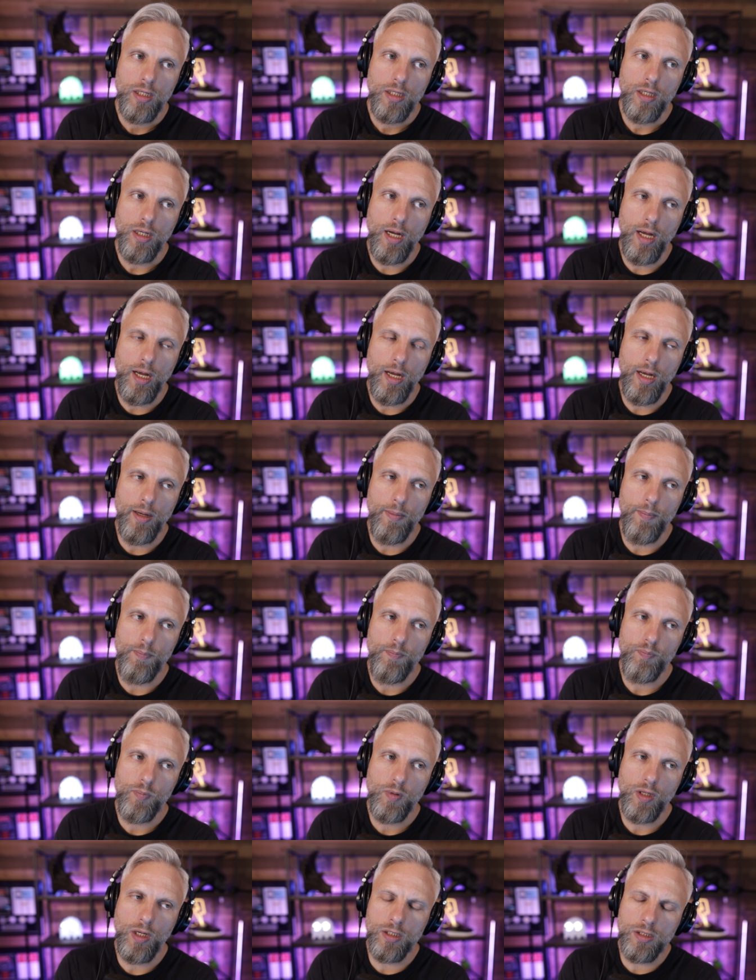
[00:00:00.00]
I
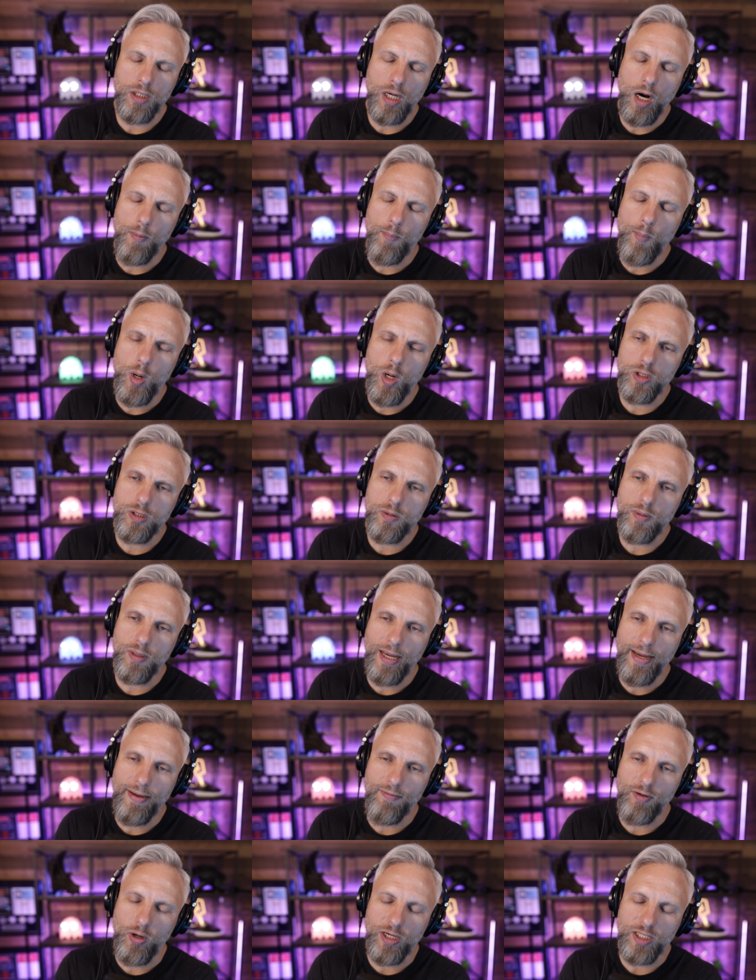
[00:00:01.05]

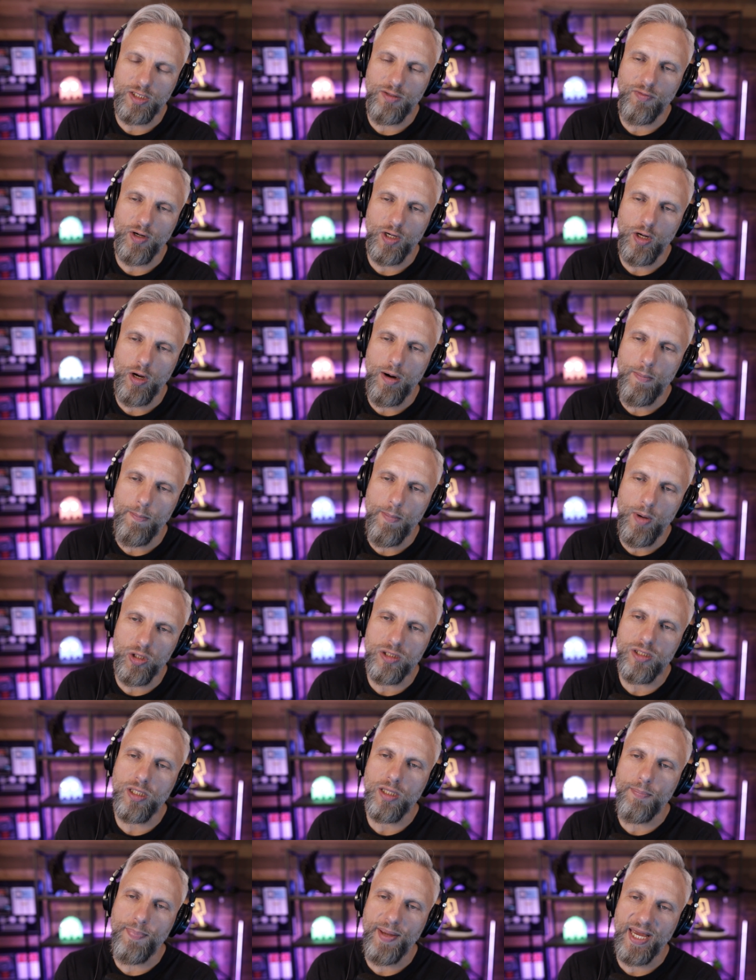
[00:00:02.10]
have a question for you. Are
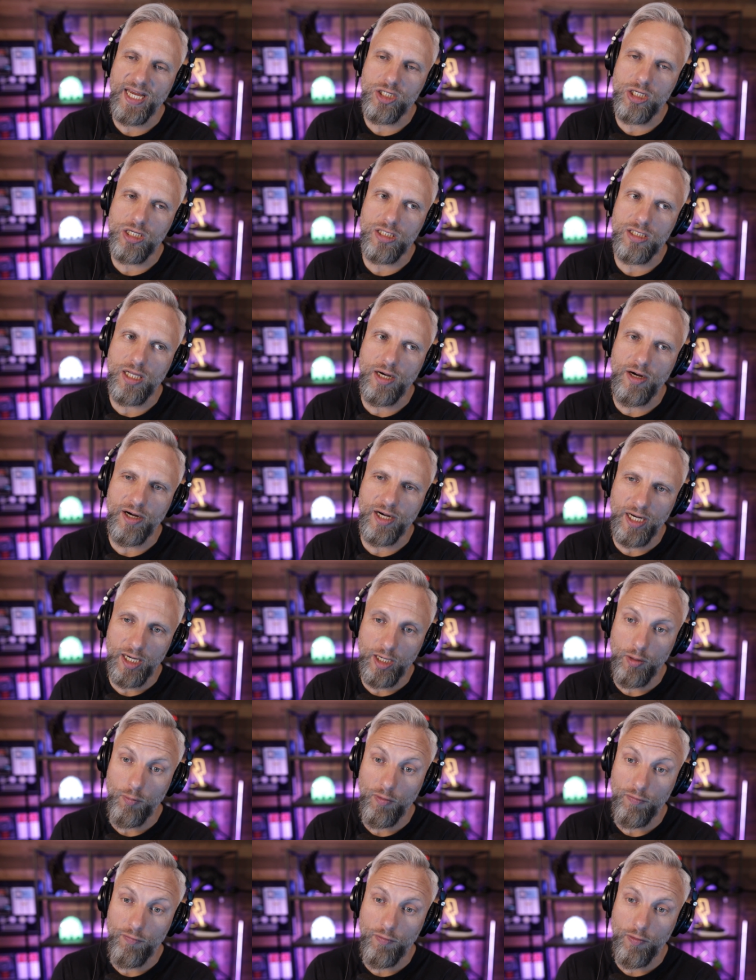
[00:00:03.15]
most of the patients that are
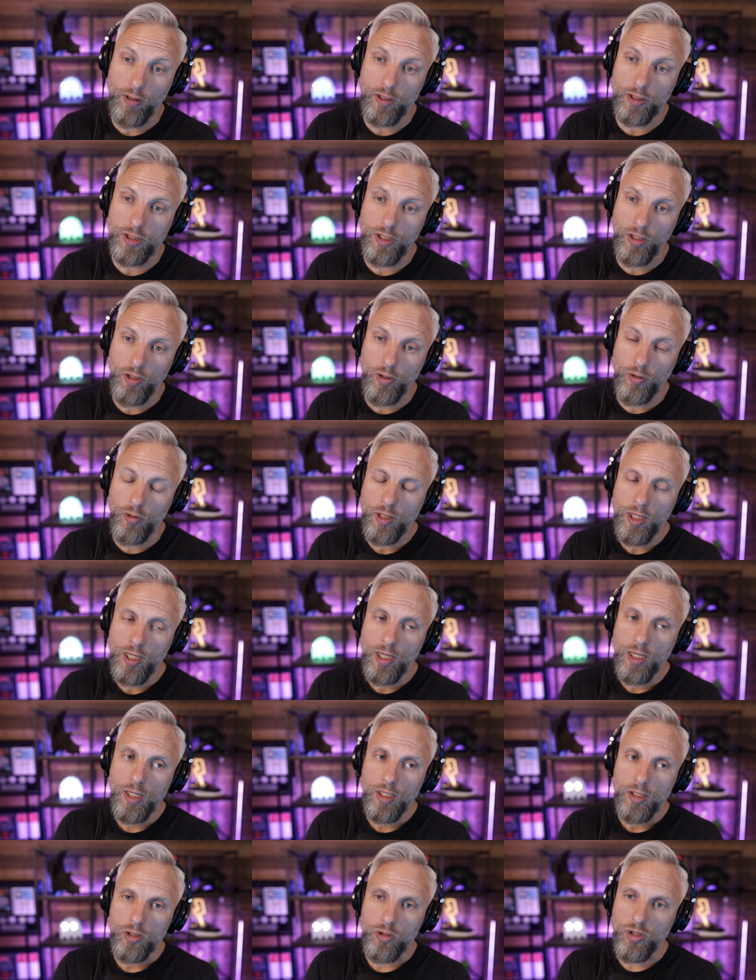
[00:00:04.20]
getting referred to you,
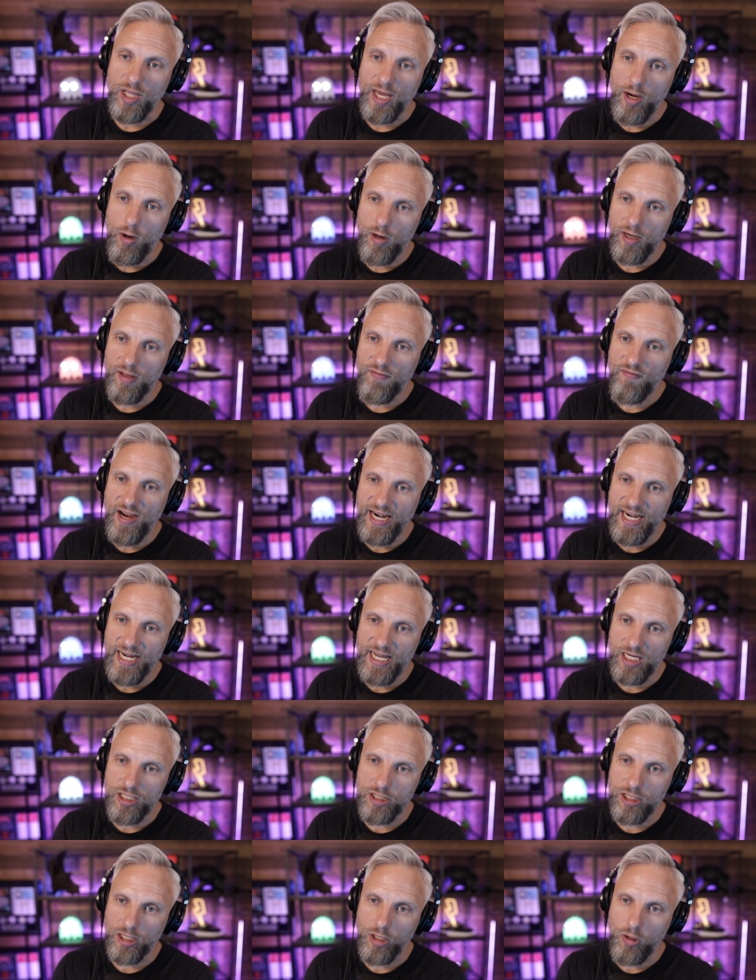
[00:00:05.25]
do they already
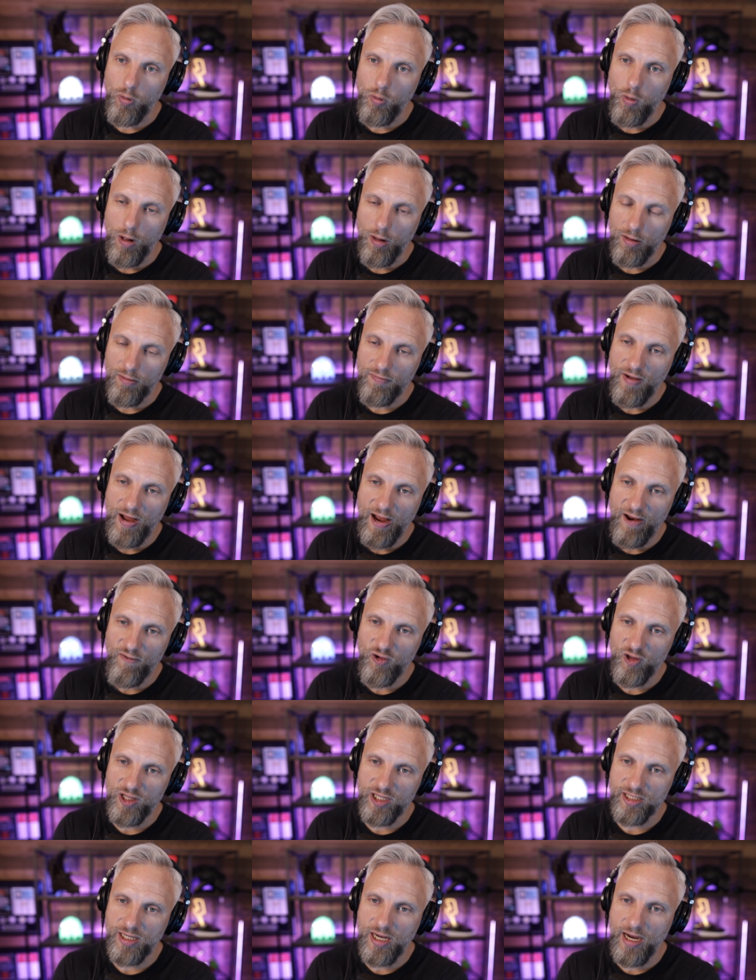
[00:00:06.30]
financially qualify
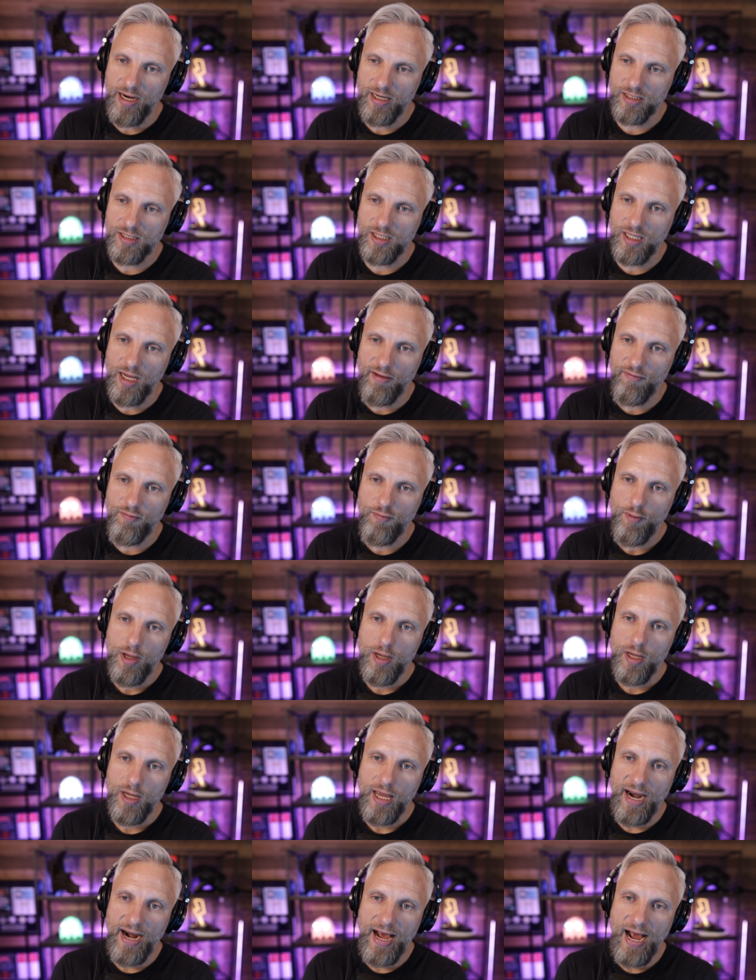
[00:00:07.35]
for this kind of stuff
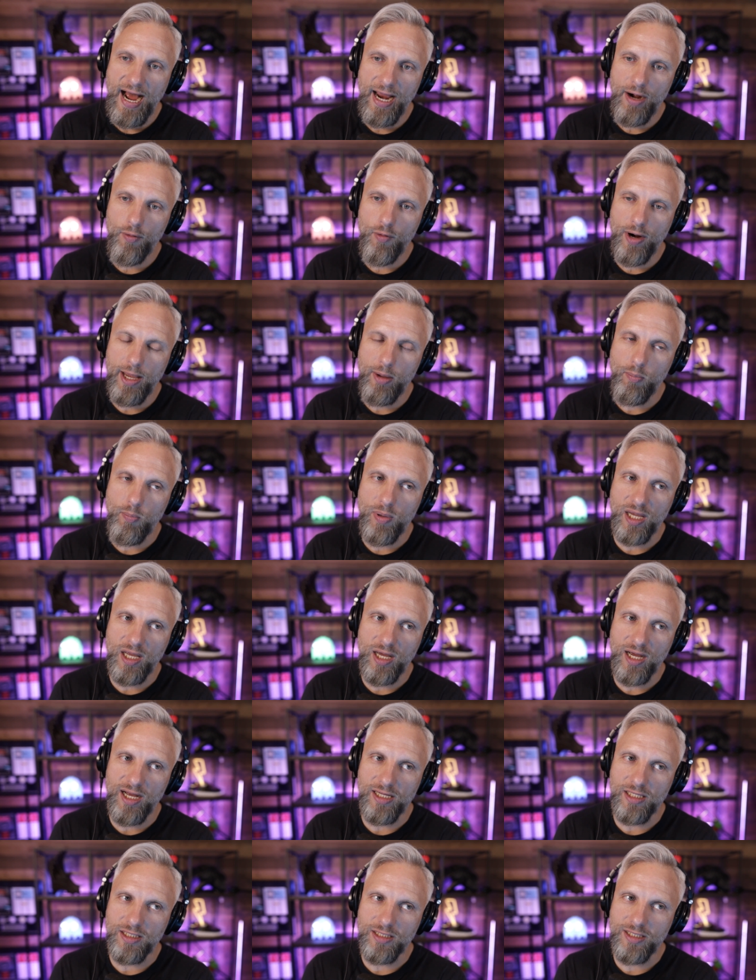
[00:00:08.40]
at a high rate
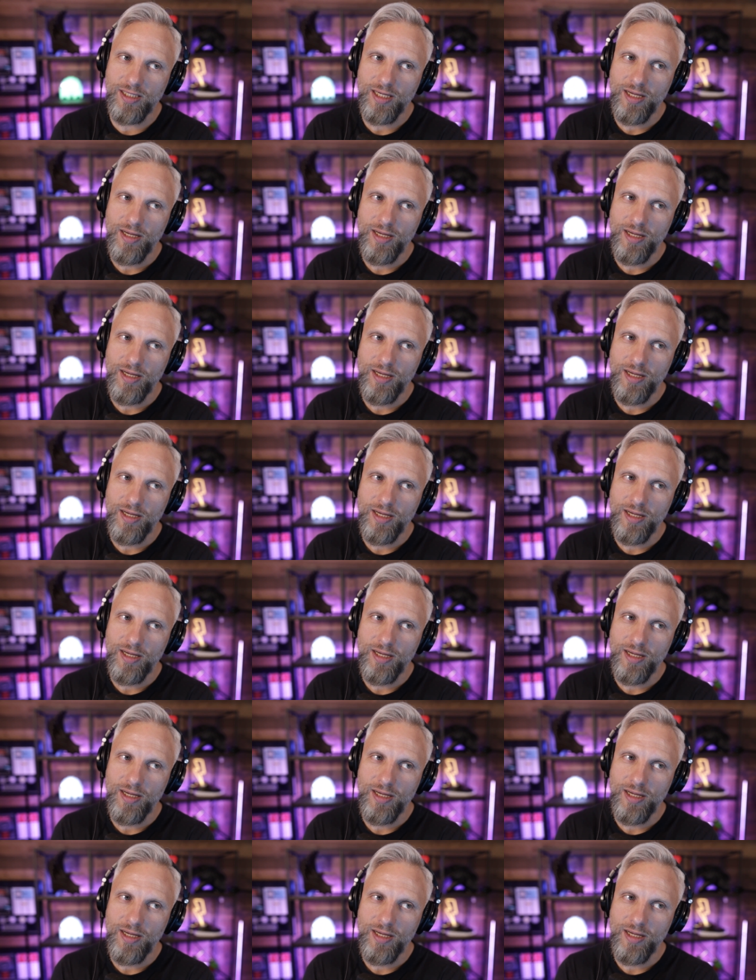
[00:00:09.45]
because